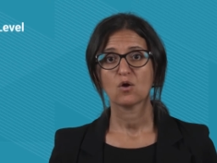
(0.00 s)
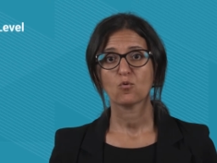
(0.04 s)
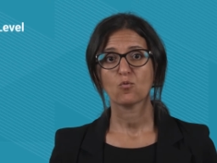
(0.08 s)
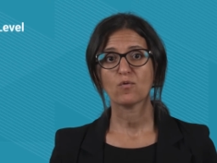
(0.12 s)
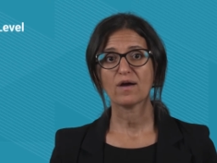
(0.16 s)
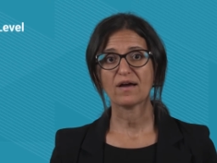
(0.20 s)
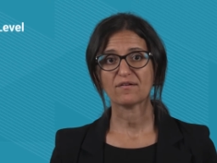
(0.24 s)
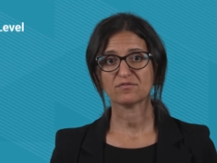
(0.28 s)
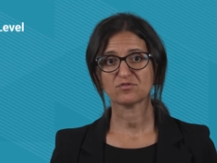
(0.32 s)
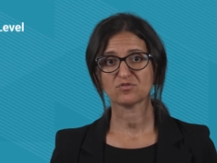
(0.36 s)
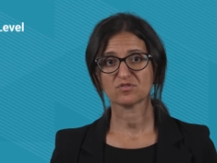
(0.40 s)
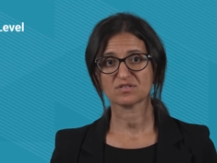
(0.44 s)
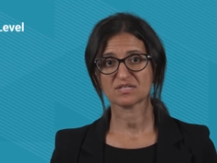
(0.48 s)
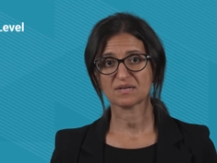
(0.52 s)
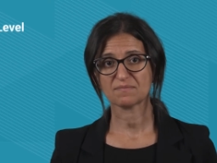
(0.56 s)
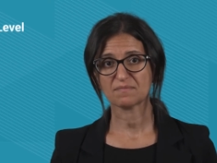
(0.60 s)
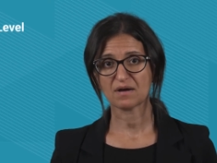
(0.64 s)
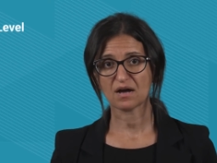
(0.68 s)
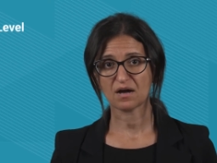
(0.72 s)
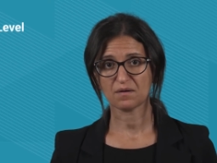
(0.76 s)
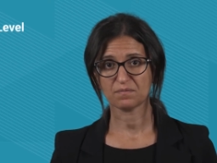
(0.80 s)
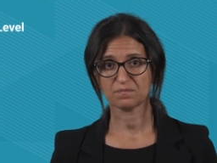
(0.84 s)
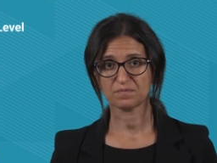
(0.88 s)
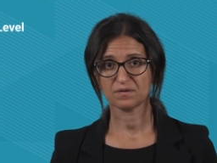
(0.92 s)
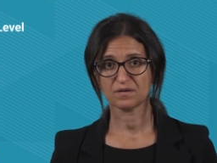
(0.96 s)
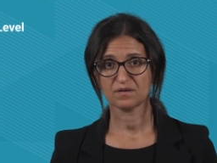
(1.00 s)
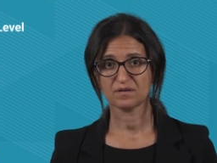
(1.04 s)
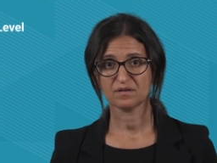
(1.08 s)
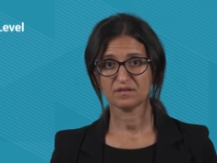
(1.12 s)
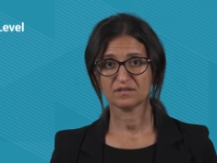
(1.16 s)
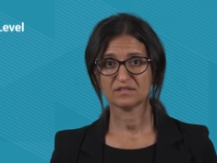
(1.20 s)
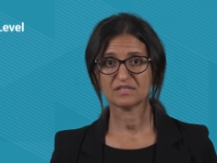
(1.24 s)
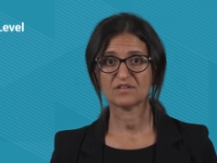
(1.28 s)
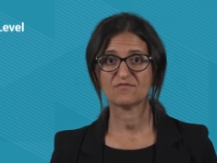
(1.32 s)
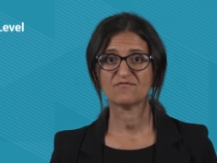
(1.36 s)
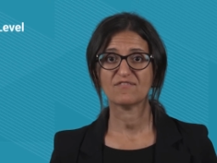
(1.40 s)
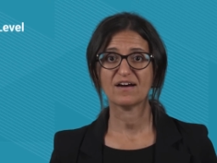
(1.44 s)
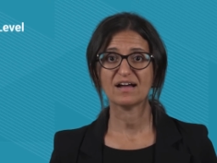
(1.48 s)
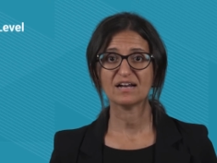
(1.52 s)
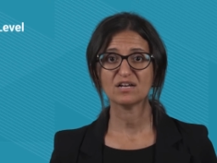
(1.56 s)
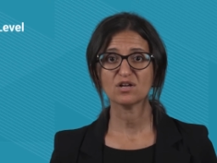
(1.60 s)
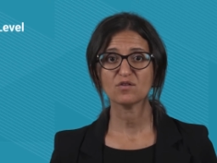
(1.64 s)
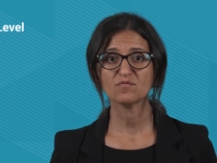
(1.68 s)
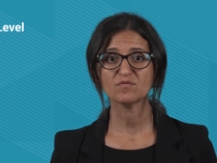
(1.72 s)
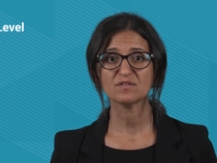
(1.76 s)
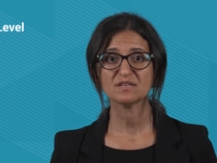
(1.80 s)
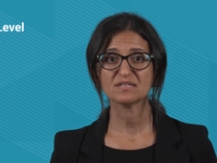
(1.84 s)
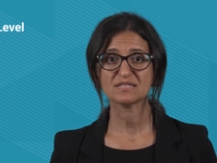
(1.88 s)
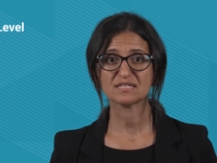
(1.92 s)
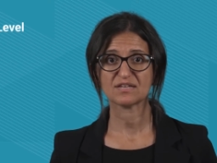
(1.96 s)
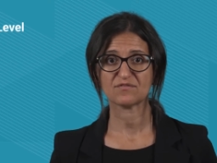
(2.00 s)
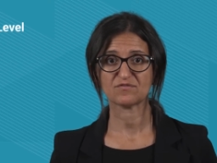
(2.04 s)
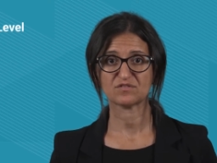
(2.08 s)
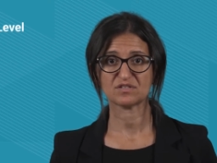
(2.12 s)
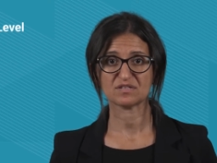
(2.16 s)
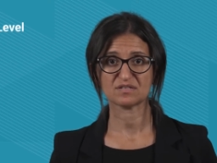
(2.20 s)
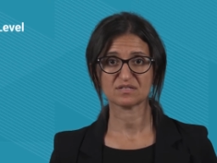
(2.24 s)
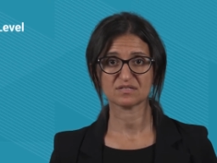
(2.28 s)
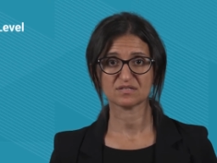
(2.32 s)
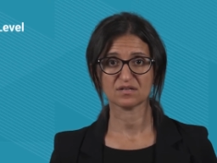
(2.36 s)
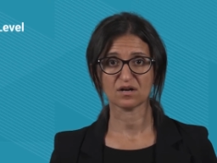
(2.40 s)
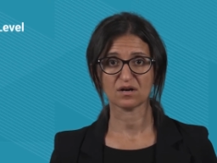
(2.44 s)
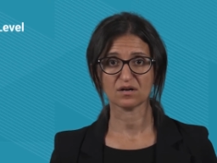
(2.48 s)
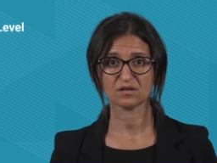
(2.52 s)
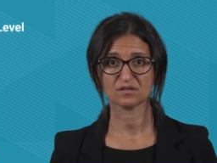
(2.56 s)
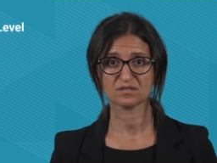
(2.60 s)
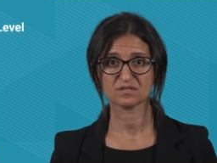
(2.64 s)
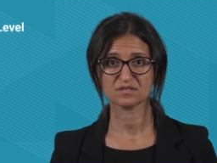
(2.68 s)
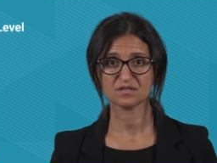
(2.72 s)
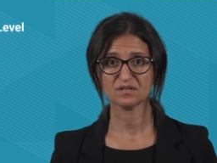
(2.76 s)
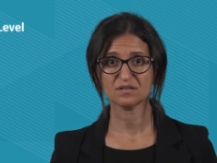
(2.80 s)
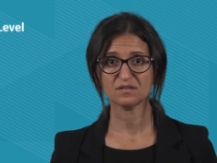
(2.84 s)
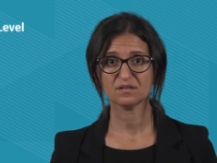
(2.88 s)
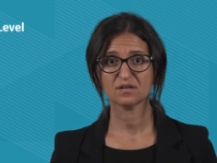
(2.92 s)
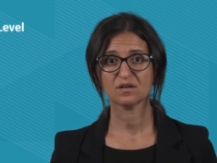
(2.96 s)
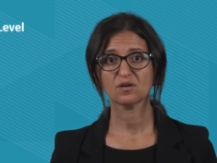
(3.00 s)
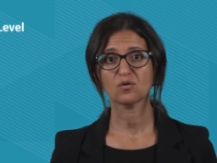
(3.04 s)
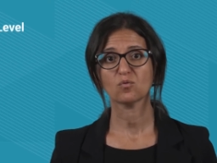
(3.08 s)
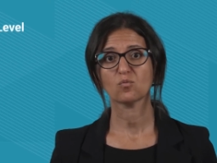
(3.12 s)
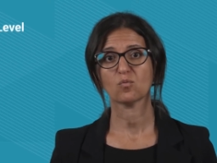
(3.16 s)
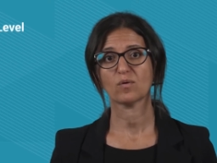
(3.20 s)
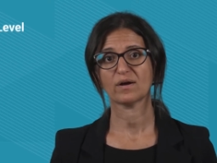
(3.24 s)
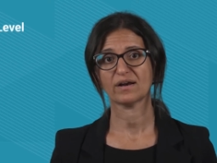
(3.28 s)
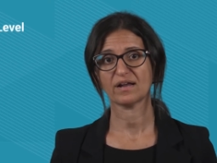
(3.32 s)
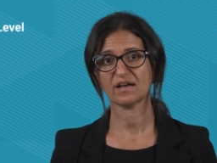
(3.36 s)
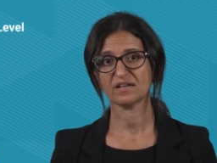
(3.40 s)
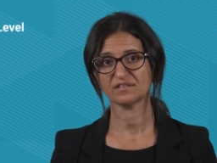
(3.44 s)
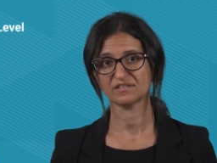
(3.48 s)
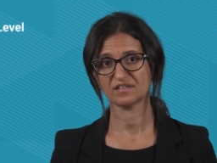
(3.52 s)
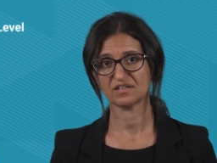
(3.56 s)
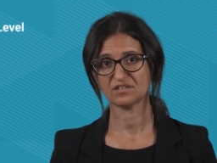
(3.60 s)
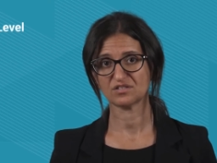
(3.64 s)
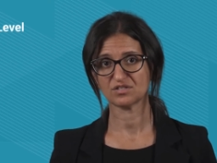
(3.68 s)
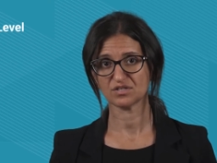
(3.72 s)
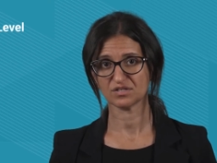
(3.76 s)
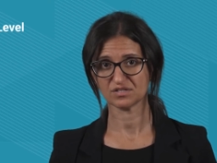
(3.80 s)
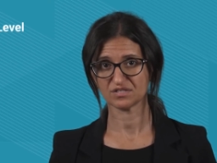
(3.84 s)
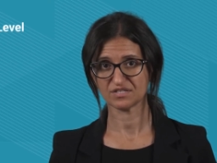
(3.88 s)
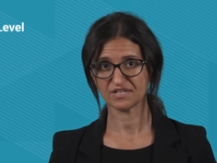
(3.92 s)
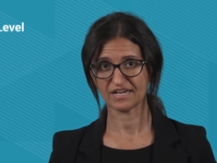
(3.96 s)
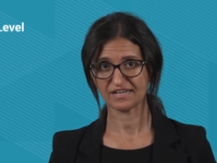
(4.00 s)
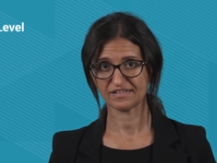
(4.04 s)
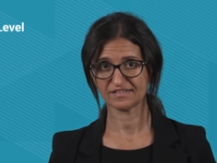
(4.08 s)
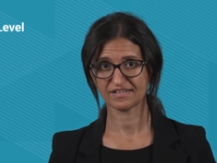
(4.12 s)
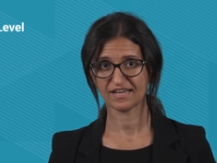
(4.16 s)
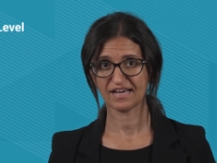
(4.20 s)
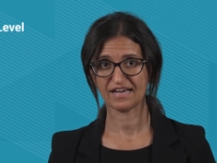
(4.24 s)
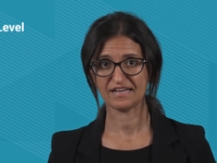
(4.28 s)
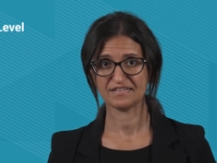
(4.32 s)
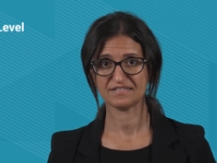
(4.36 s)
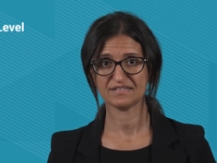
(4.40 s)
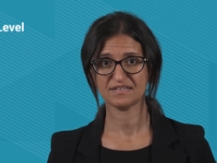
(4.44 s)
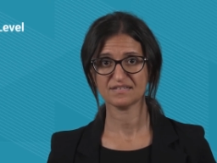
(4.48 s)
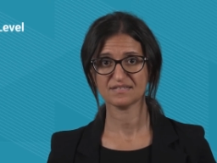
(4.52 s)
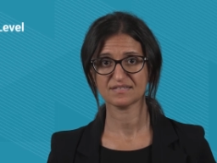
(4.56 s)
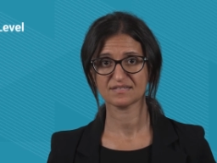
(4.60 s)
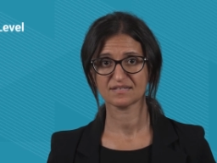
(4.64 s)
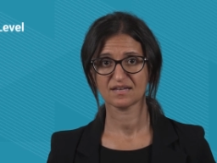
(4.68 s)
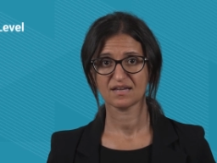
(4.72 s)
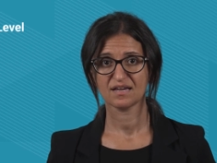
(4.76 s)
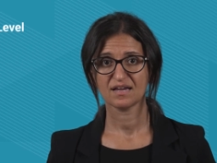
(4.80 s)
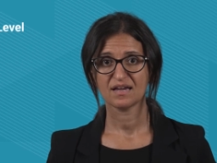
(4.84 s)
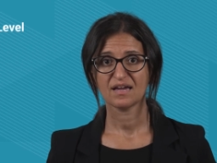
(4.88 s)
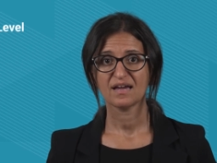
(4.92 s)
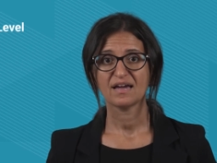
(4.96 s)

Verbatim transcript: We have to sum up the value of the safety stocks, 138 cases,